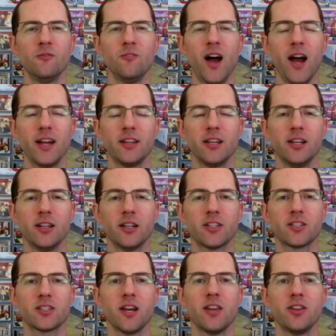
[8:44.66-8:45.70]
Finally, let's
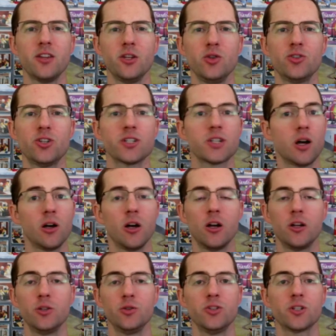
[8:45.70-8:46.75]
say that you
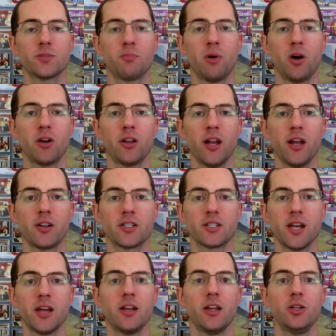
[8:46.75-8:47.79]
just parted out a
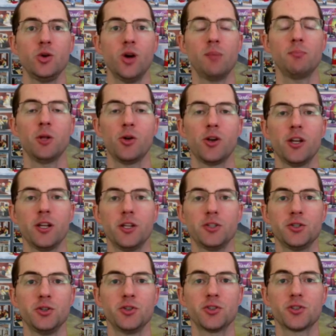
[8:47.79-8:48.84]
set and you uploaded it
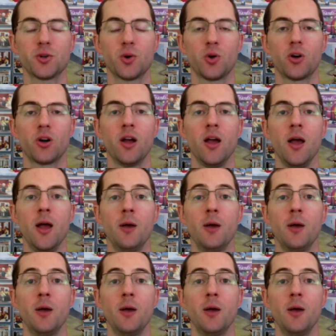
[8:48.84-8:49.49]
to your store,